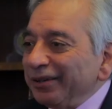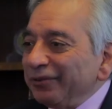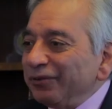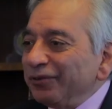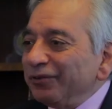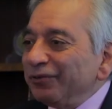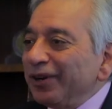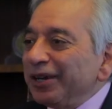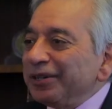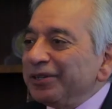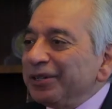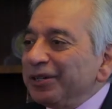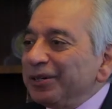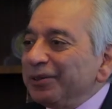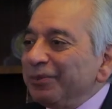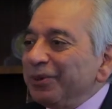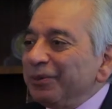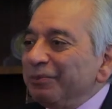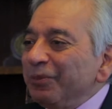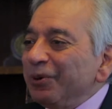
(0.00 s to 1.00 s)
We wanted
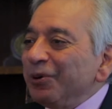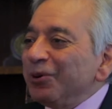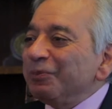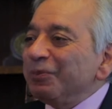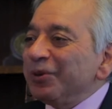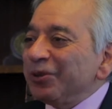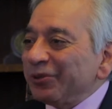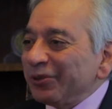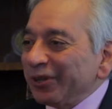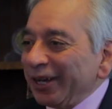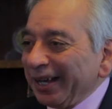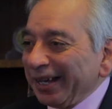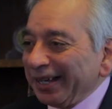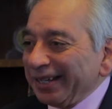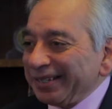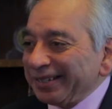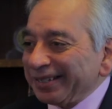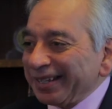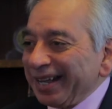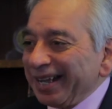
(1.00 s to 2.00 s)
to be more
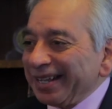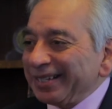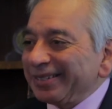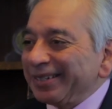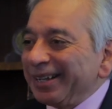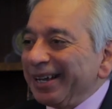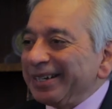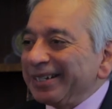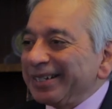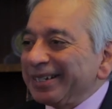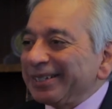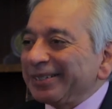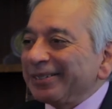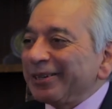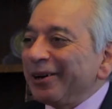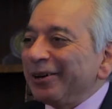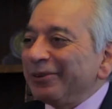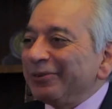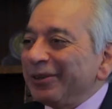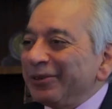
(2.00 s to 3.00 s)
precise, as scientists
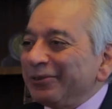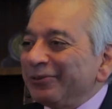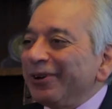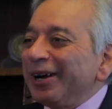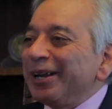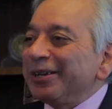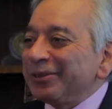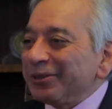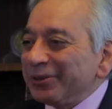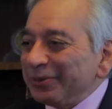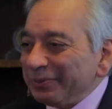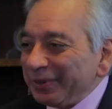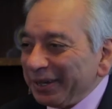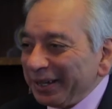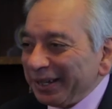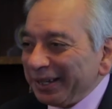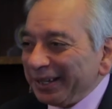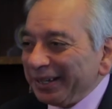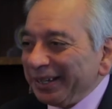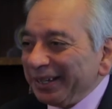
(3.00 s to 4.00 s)
always want to
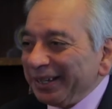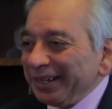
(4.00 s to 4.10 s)
be.